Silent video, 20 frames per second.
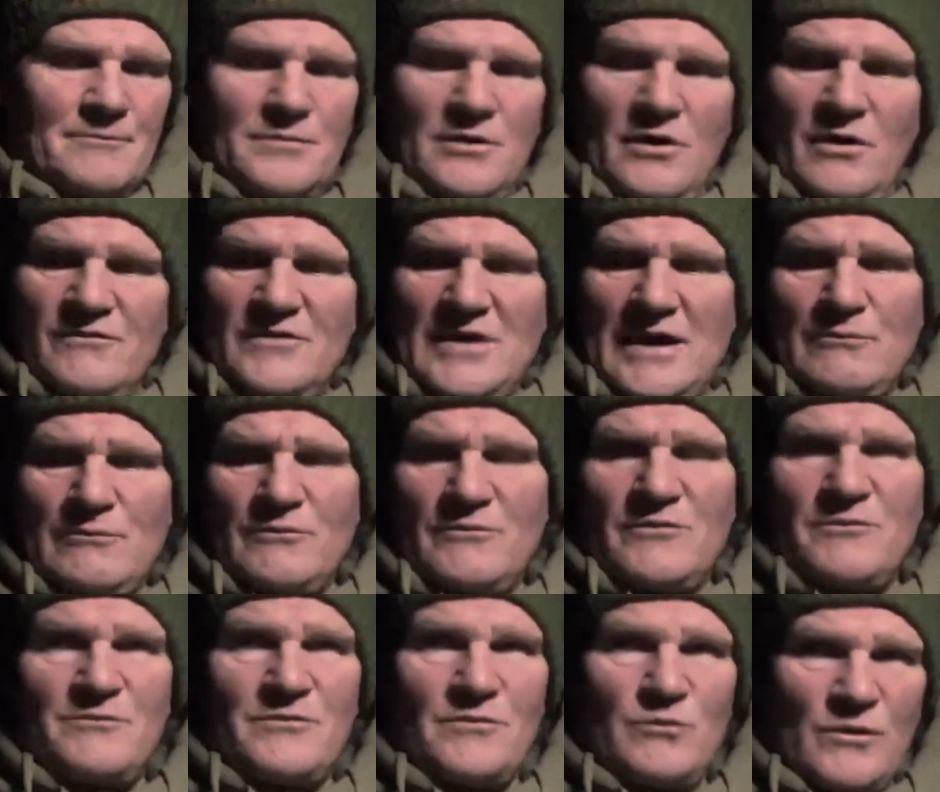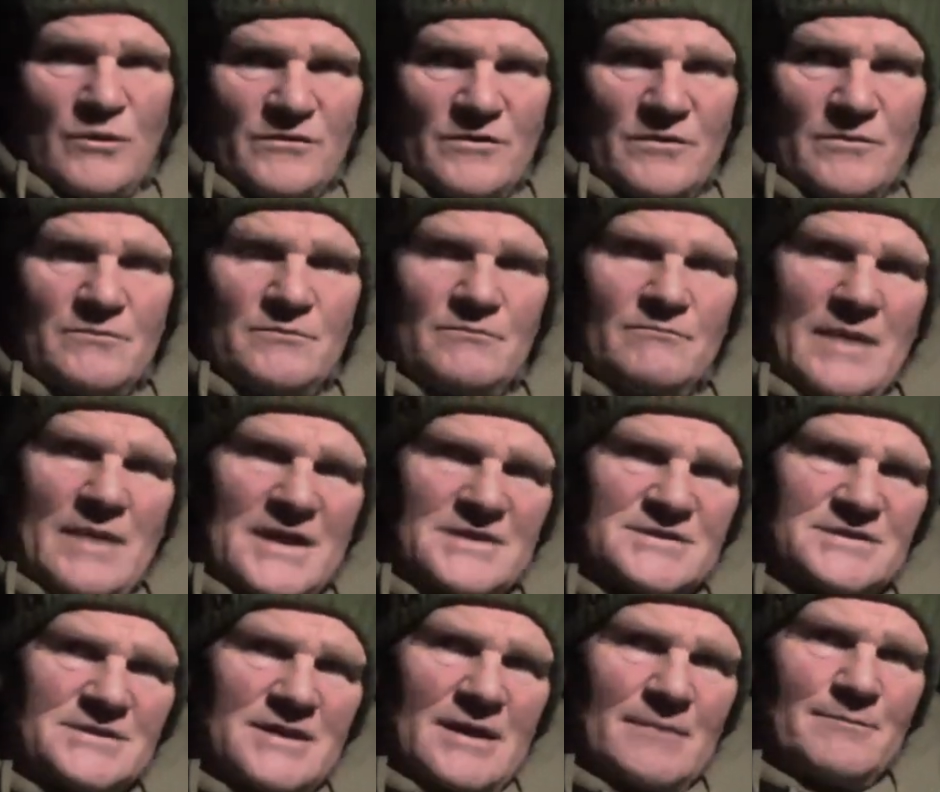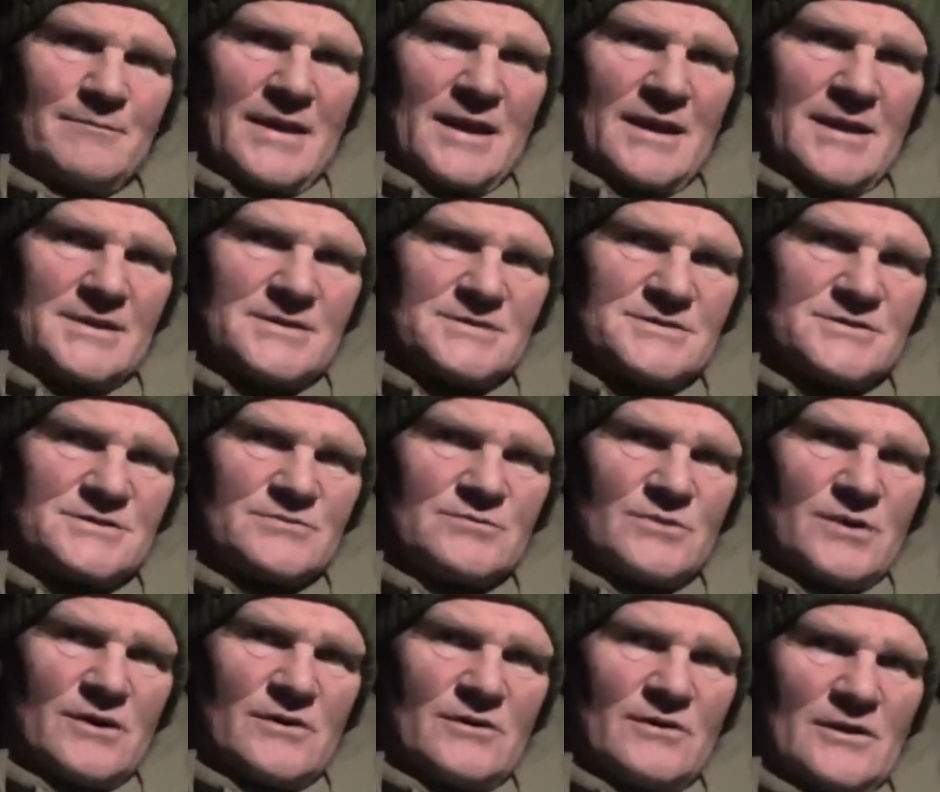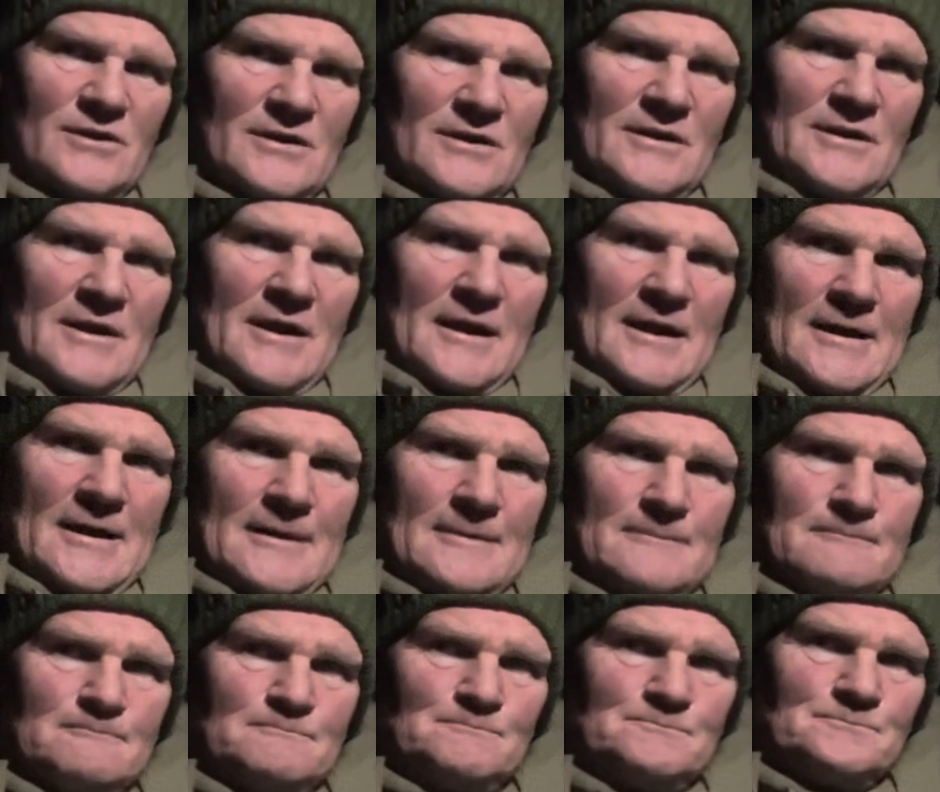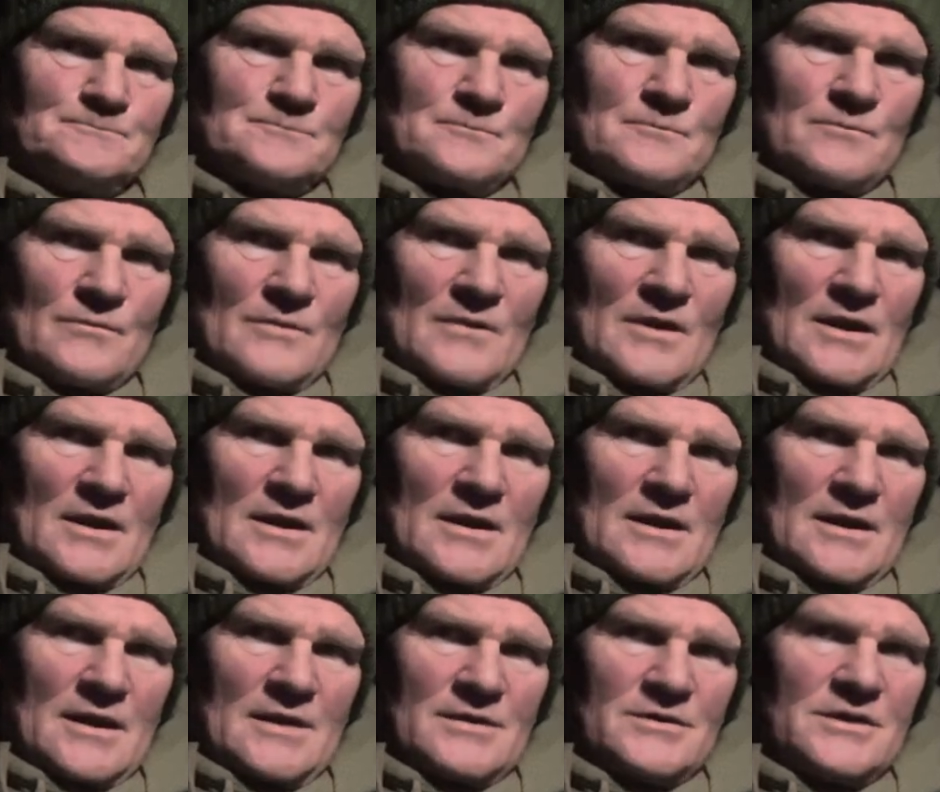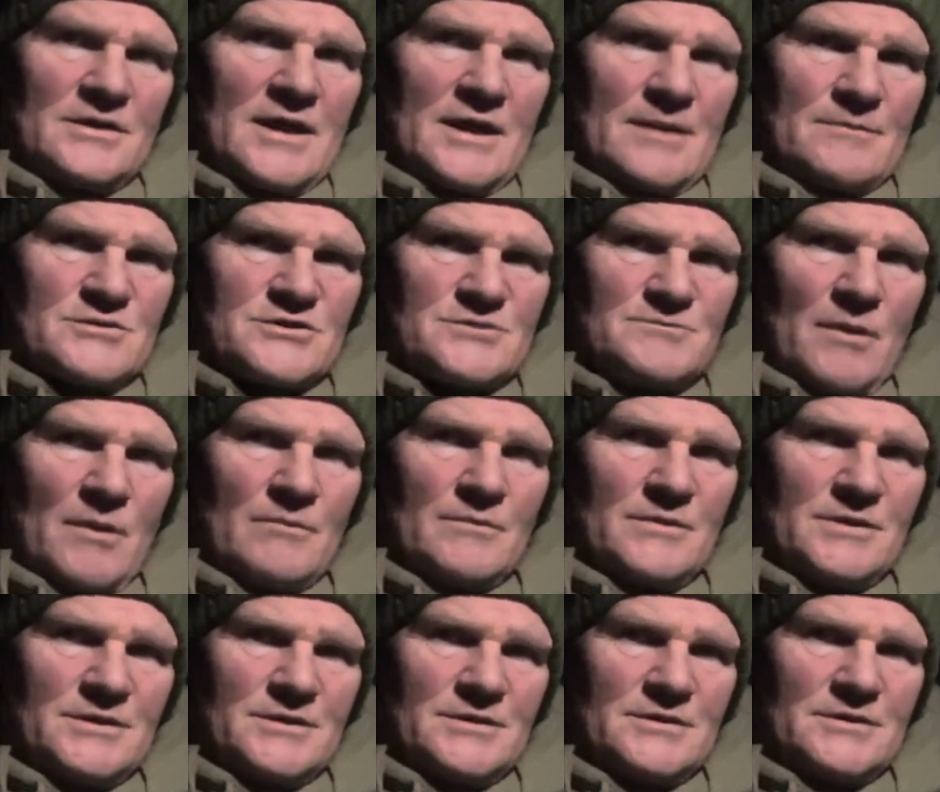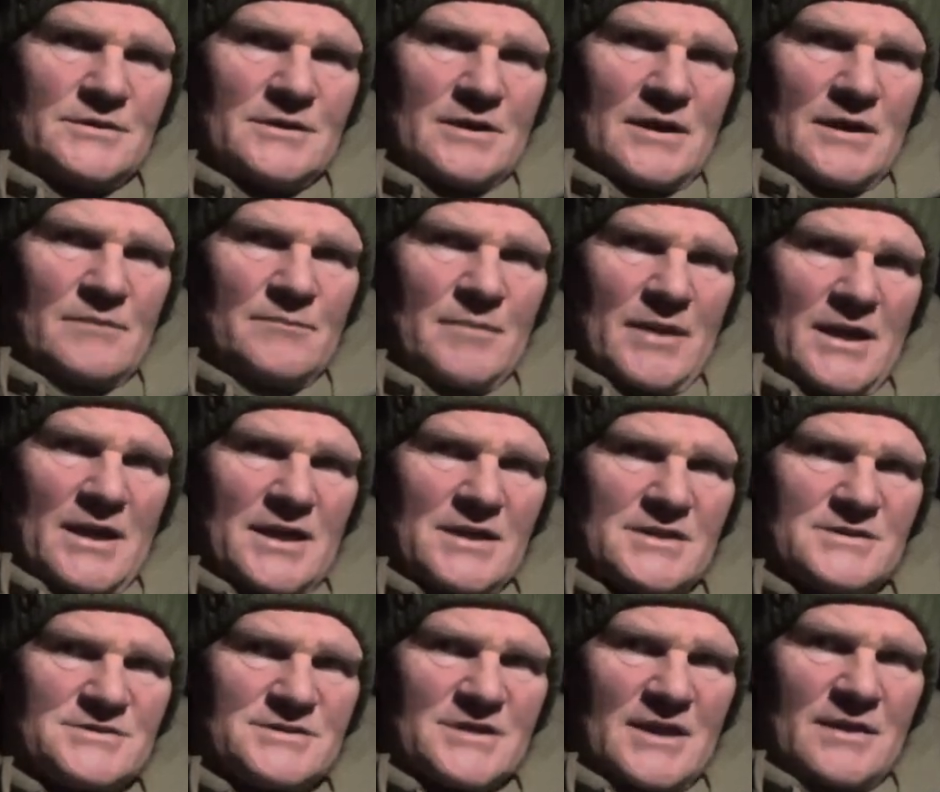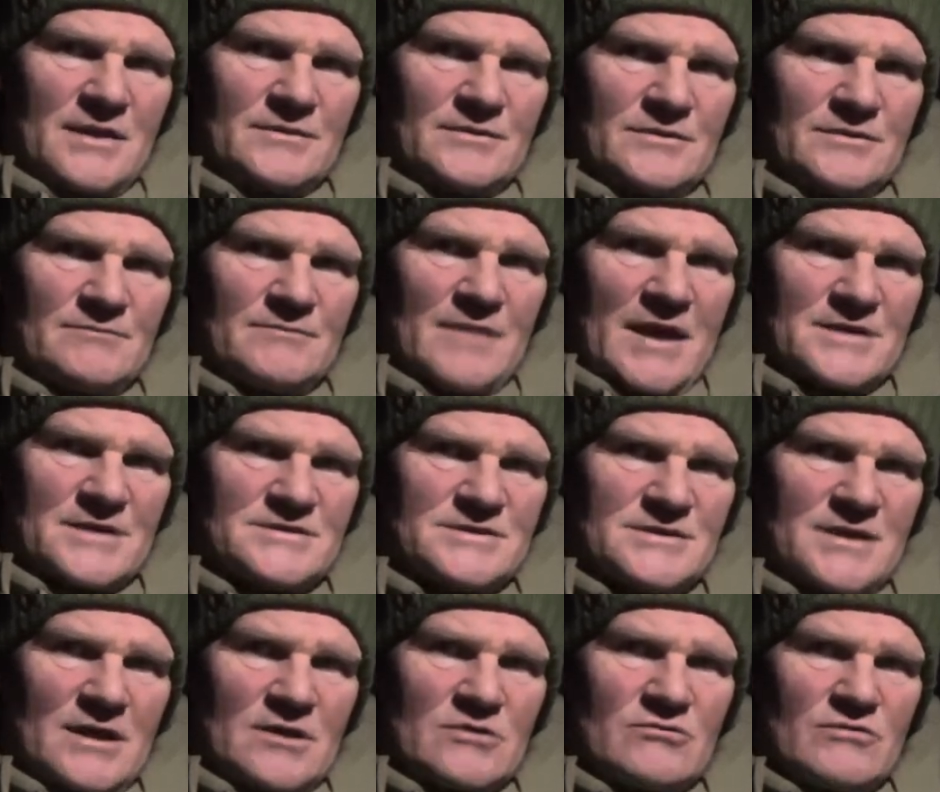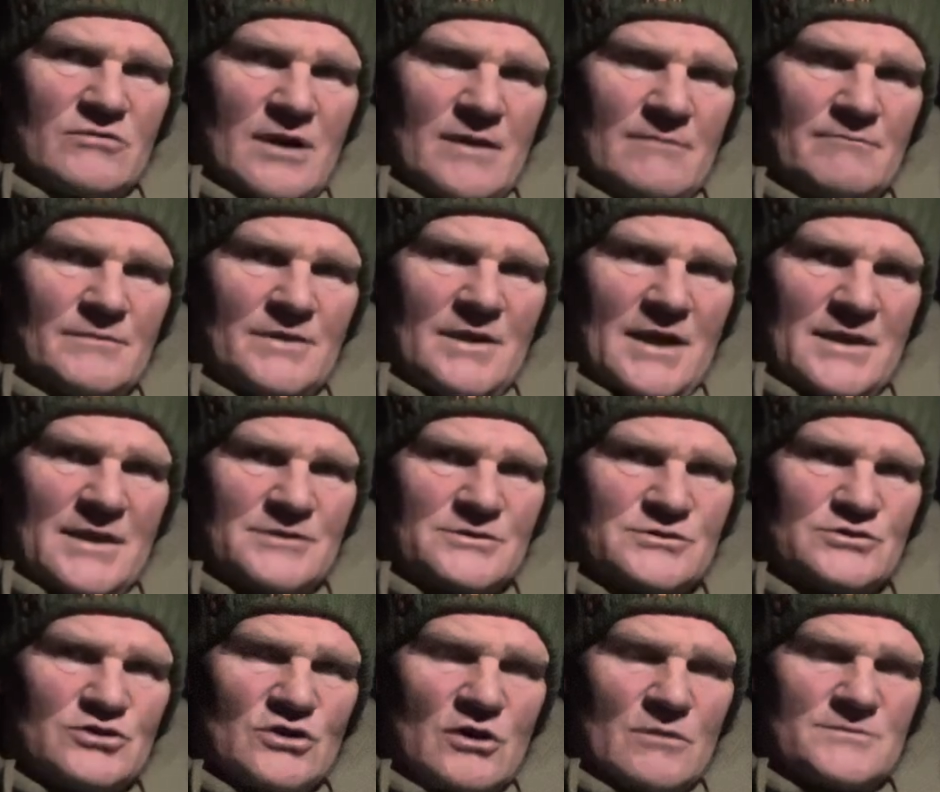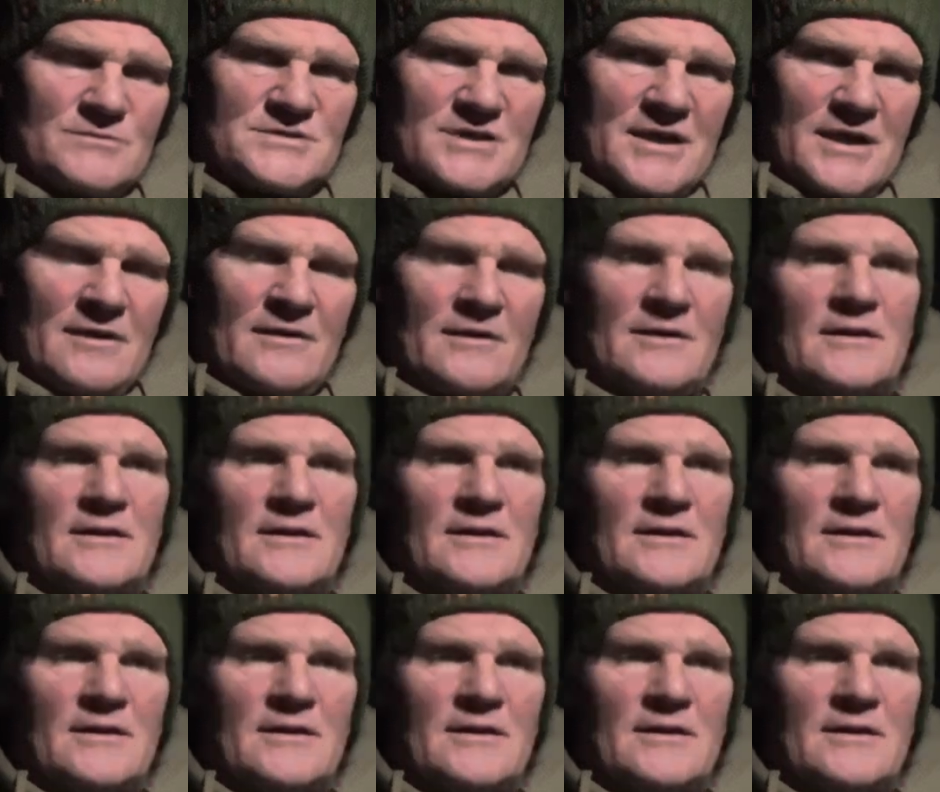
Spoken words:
But I've come with the maxi nut pellets as well, and yeah, I'm spomming pellets and maxi nut crumb and chops out,